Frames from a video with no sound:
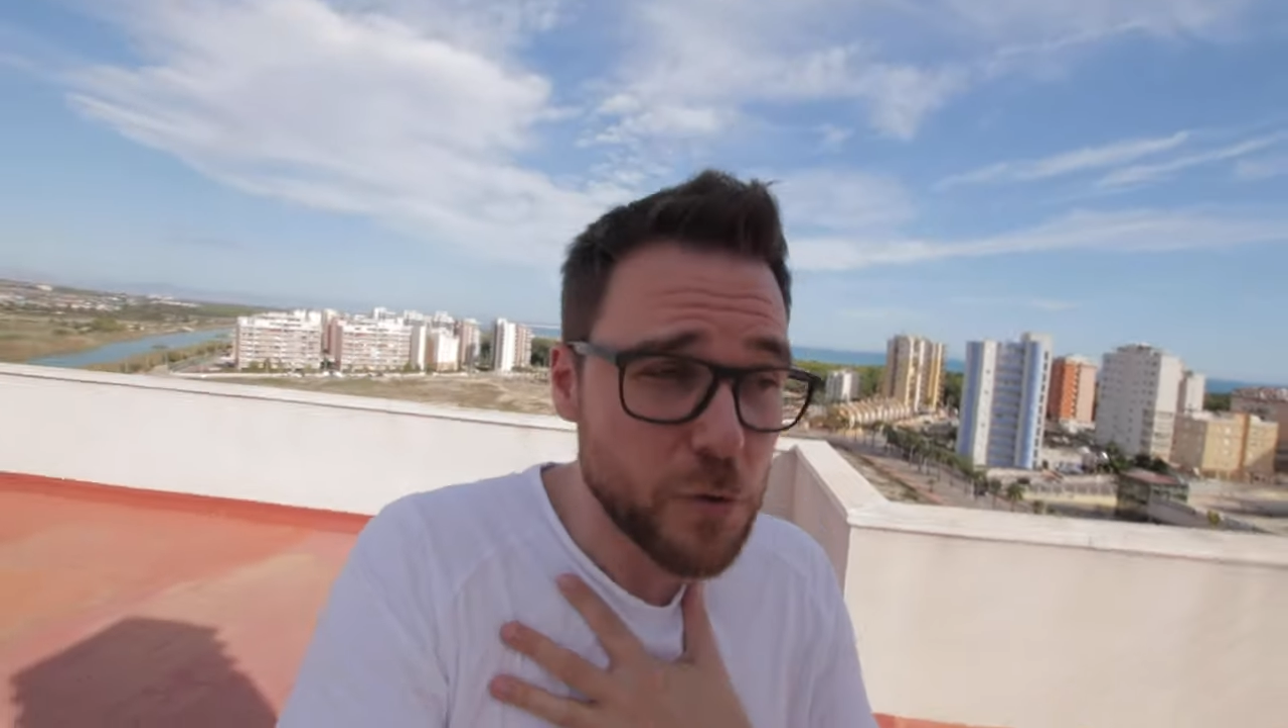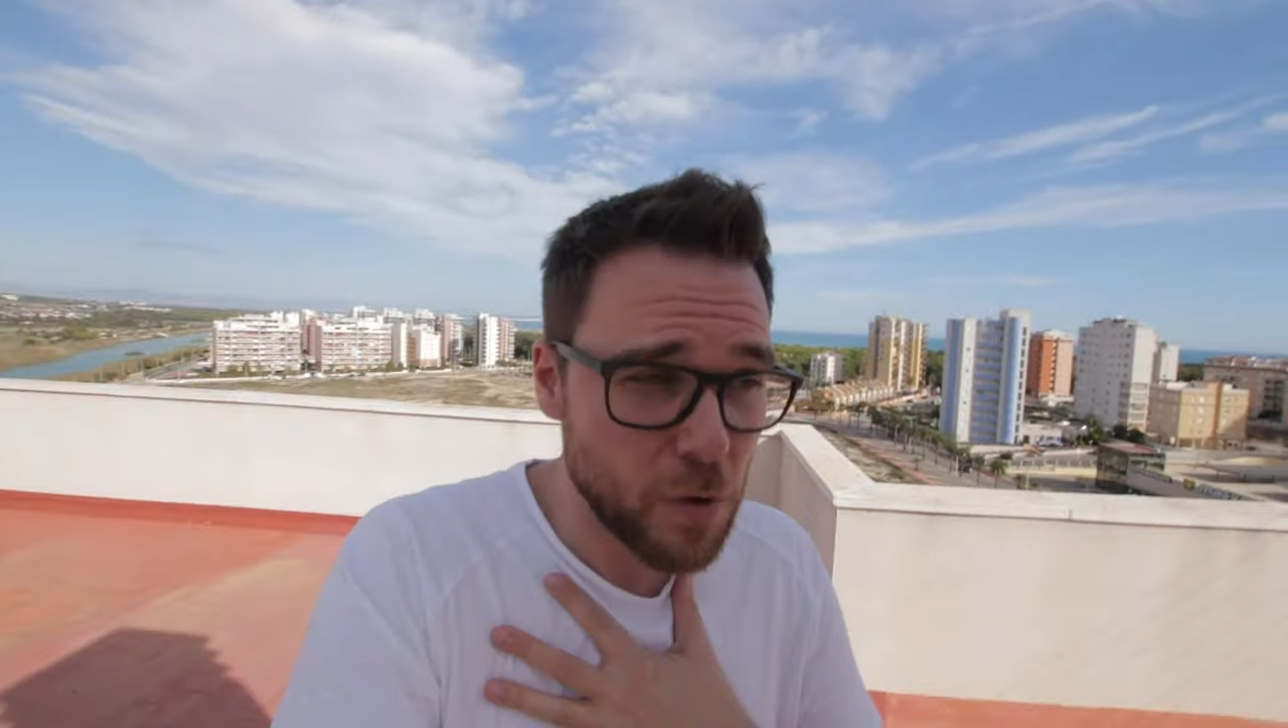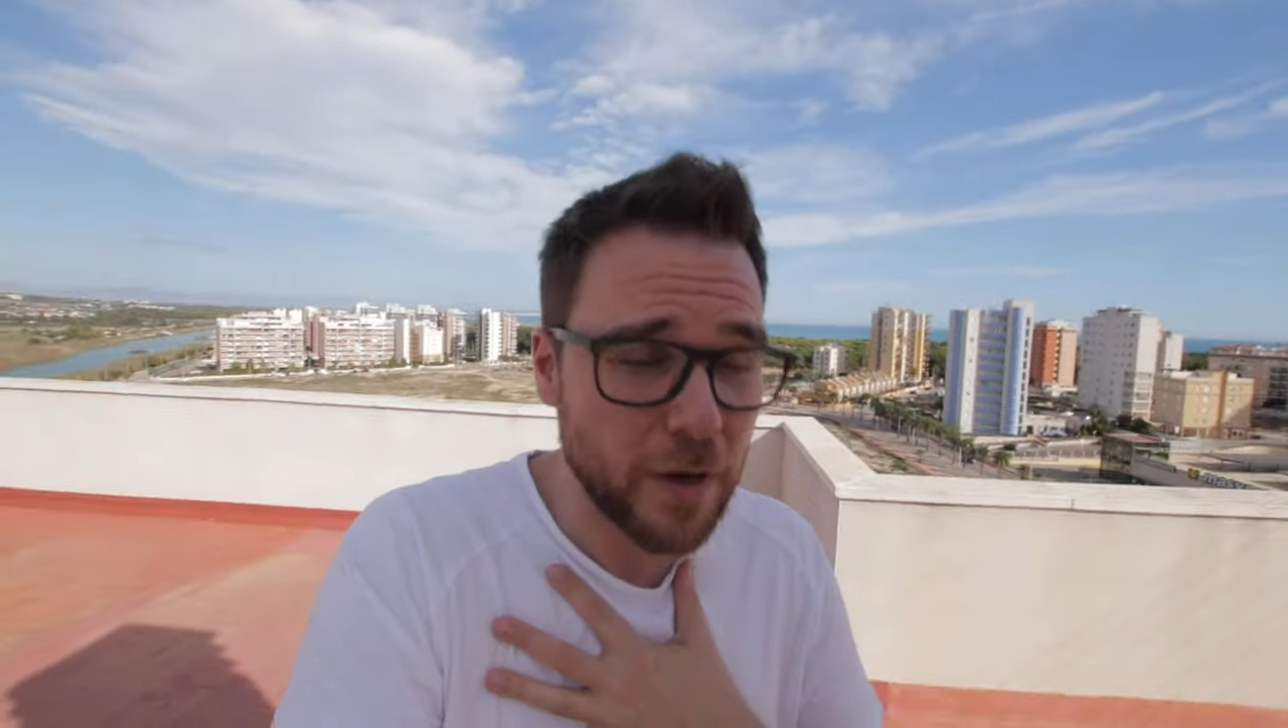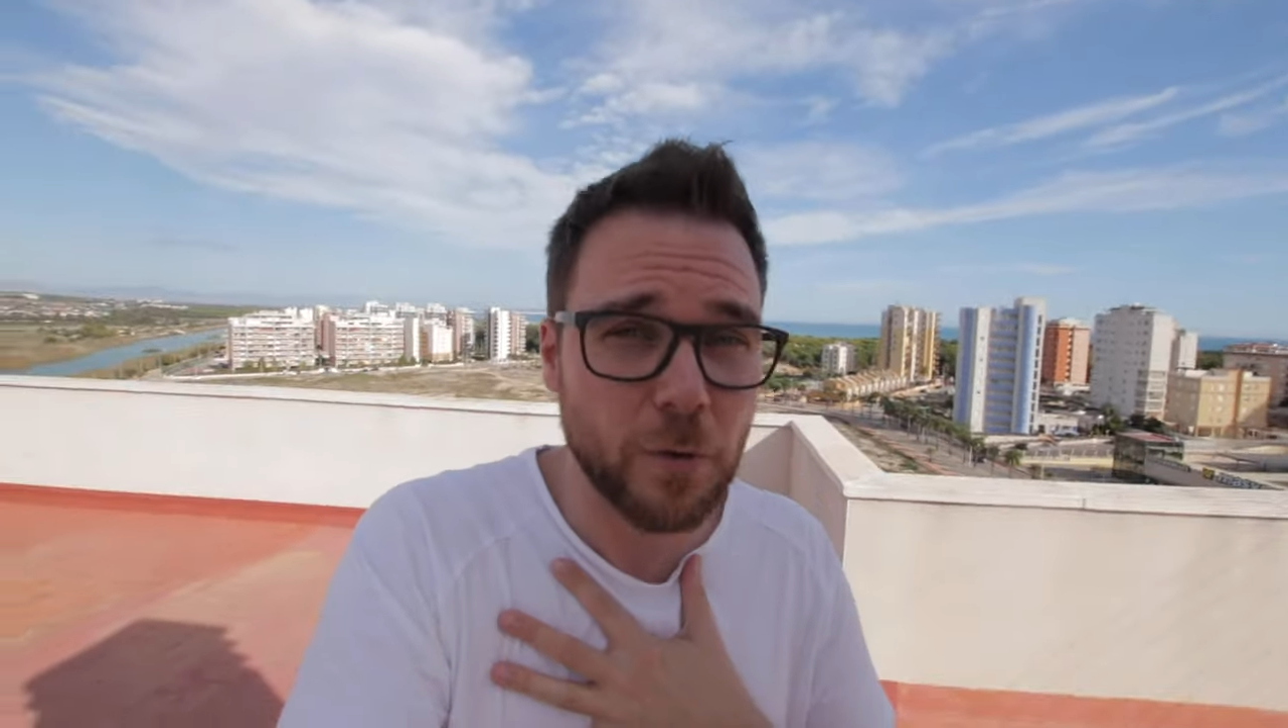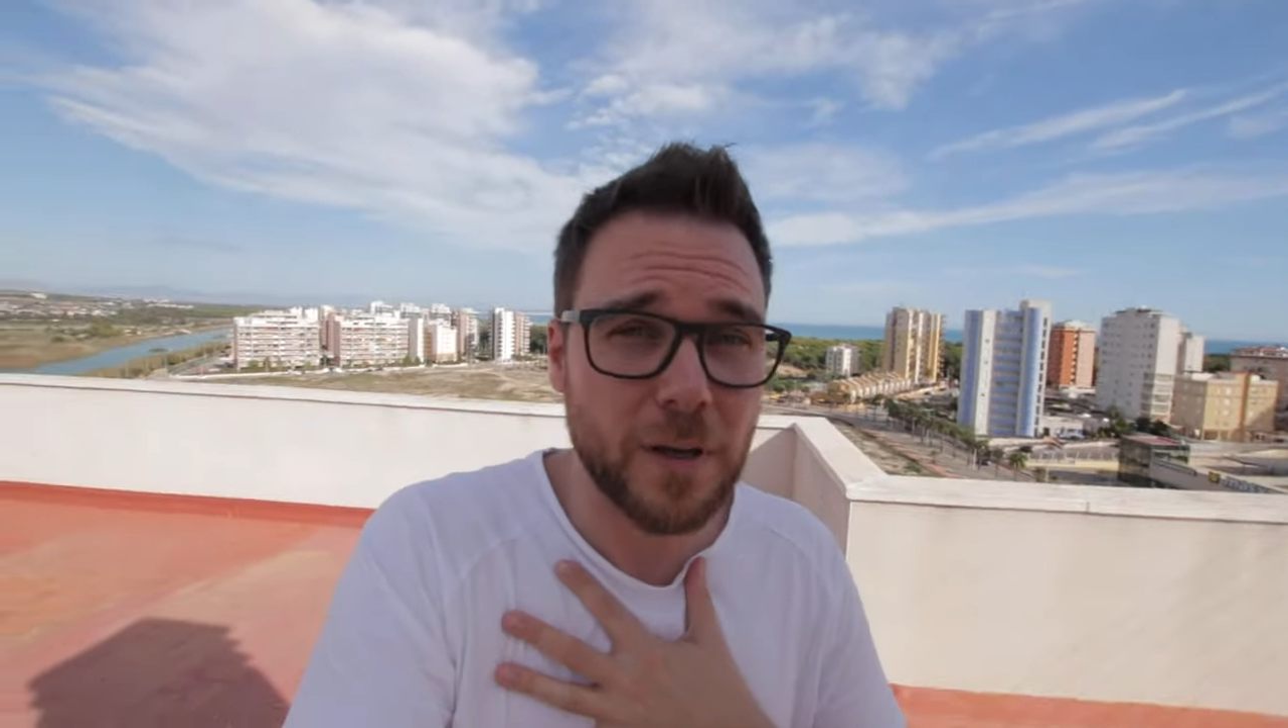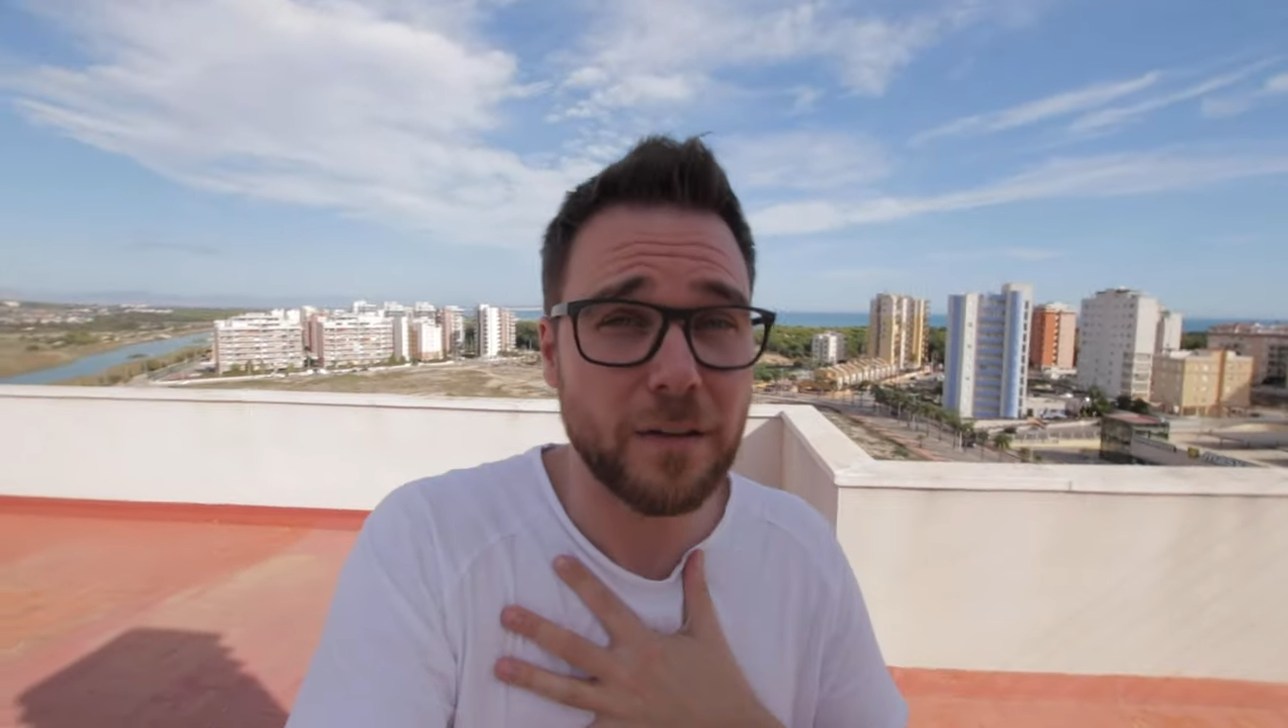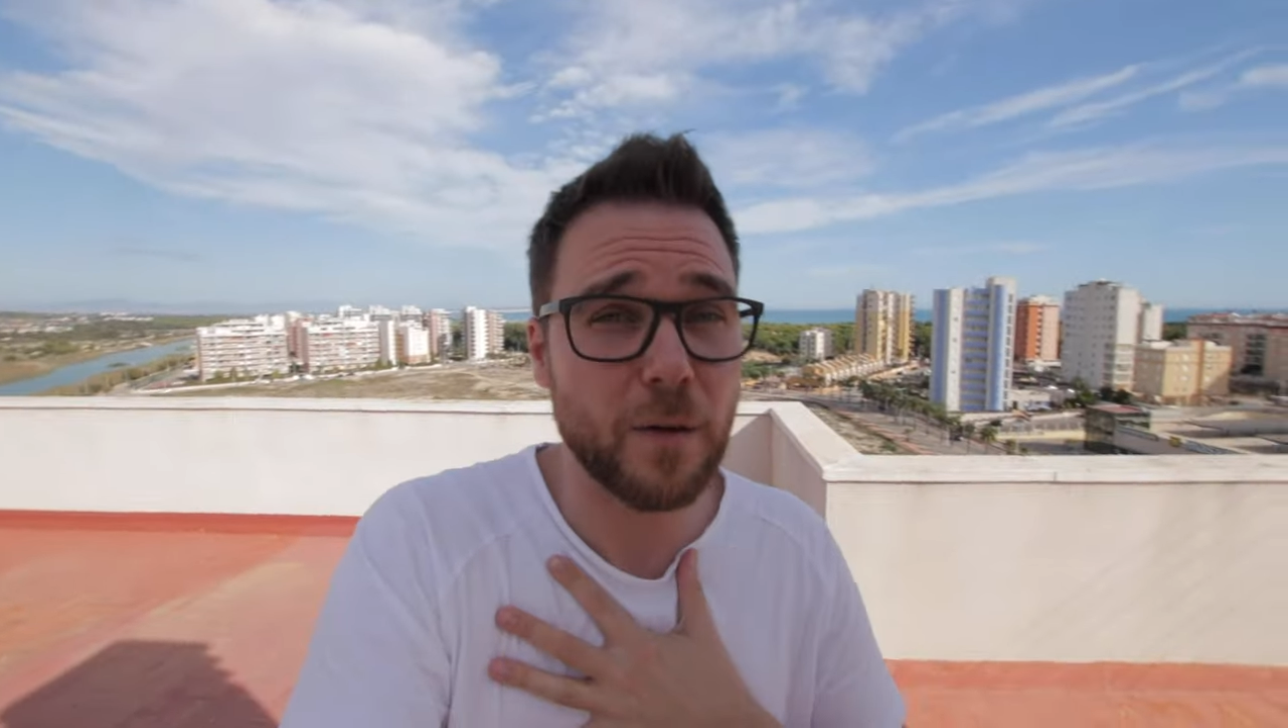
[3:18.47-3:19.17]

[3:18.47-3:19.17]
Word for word: trying to get